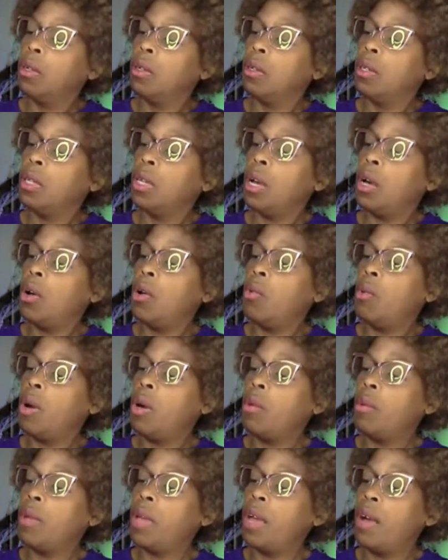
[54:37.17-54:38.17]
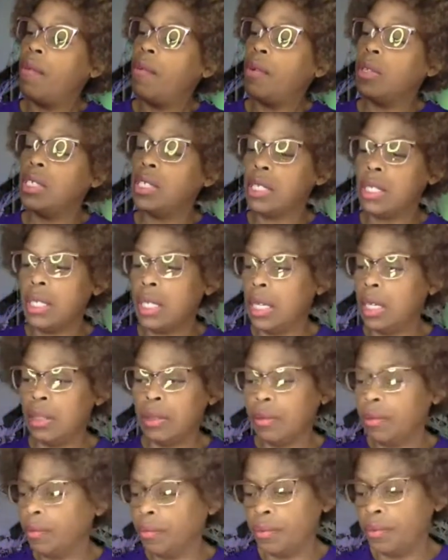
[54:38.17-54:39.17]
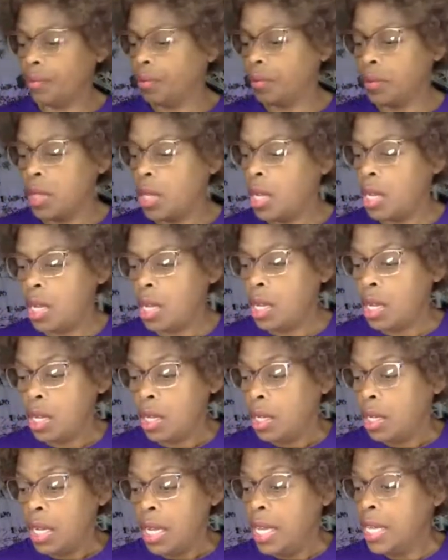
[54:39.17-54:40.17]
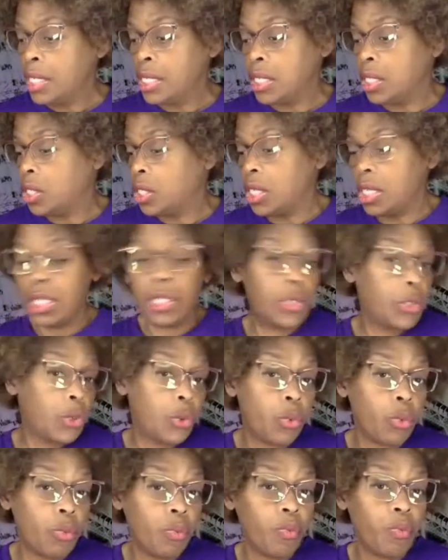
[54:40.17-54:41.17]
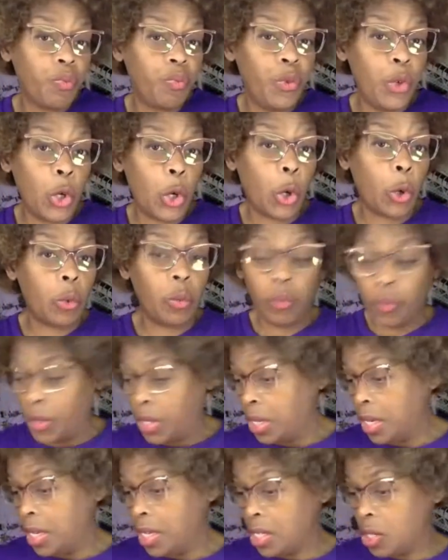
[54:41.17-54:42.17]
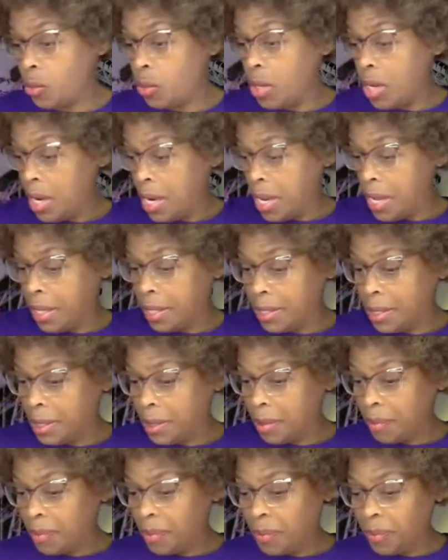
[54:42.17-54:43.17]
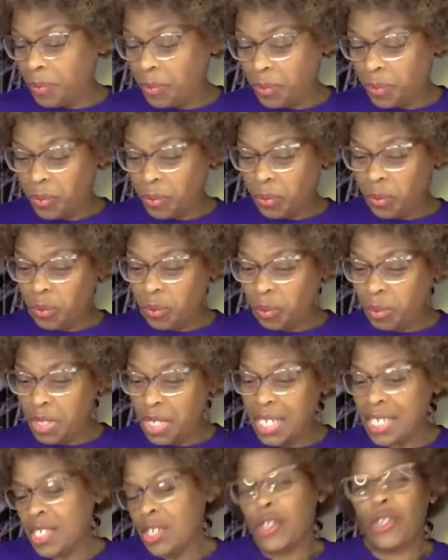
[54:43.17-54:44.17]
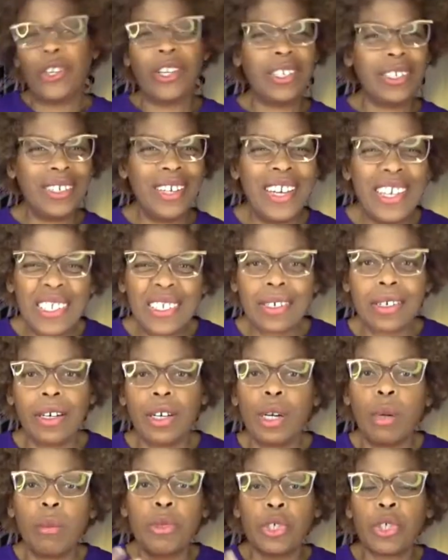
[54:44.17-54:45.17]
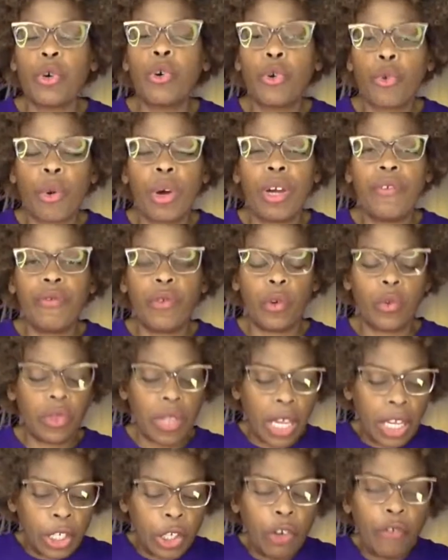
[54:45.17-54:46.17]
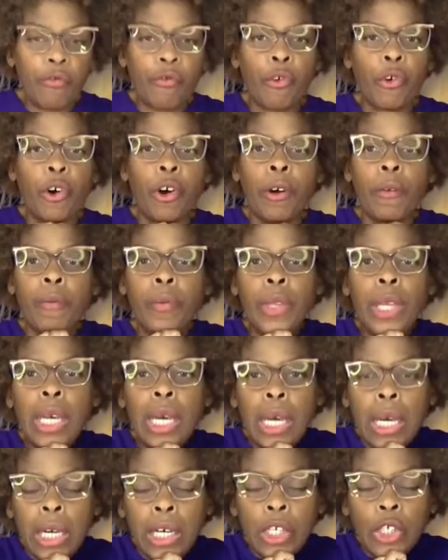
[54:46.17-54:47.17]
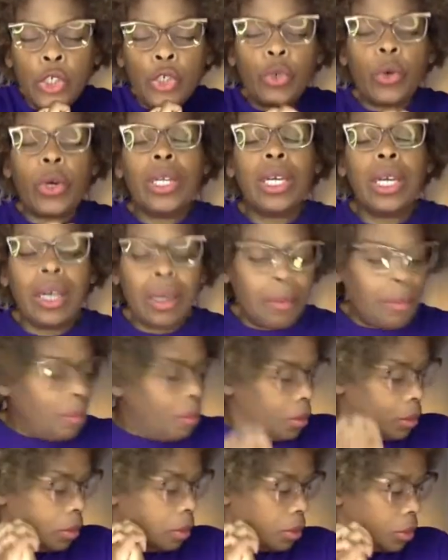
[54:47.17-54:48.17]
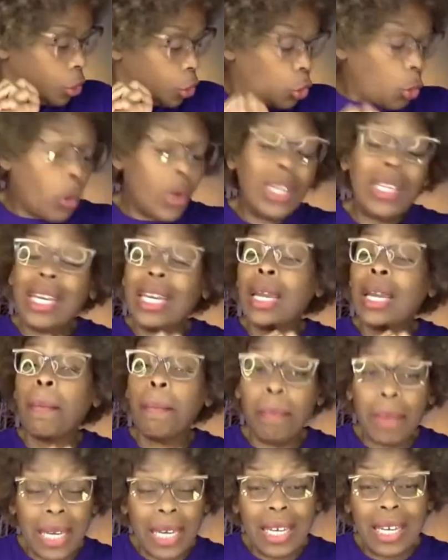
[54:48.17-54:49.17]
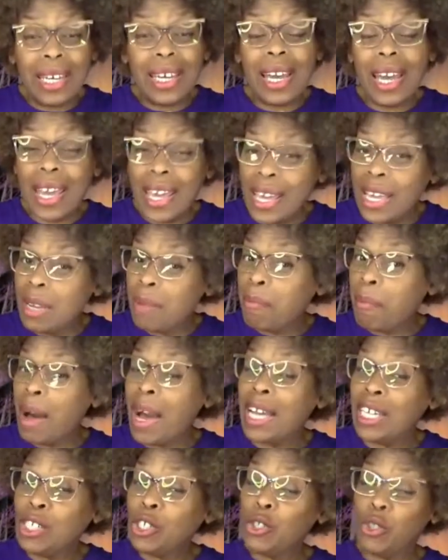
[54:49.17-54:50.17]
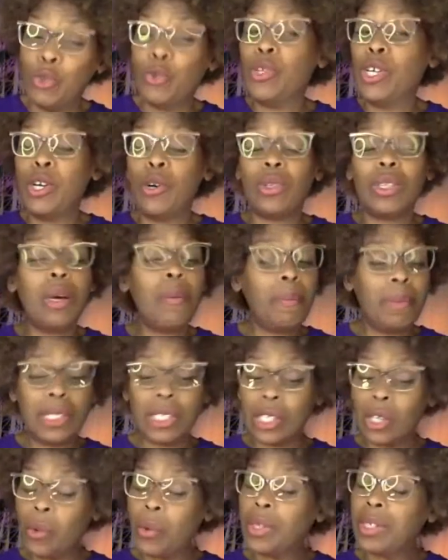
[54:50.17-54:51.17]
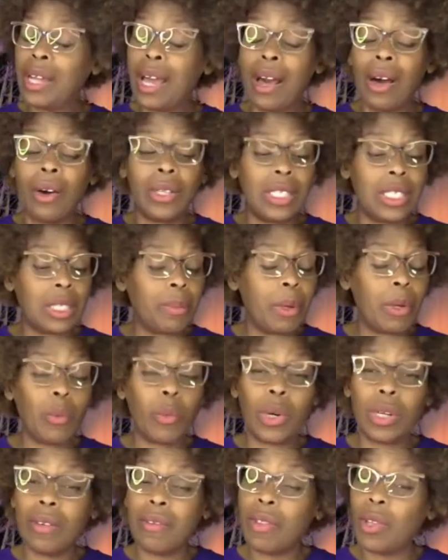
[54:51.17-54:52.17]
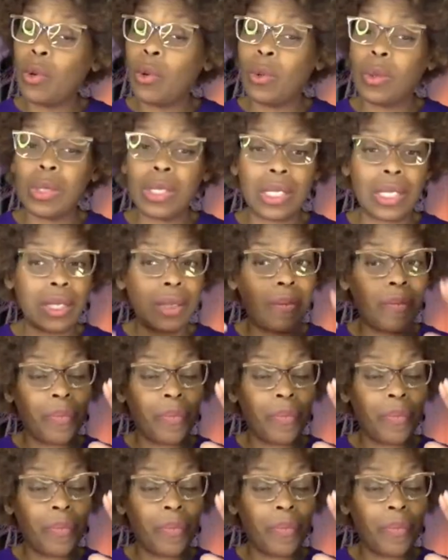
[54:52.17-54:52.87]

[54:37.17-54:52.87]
Yeah, why do we have all this lint? It's just, it is what it is. But it's good. It's good. I'm so grateful. Thank you for joining me in my studio. Let me slow it down. It's been one of those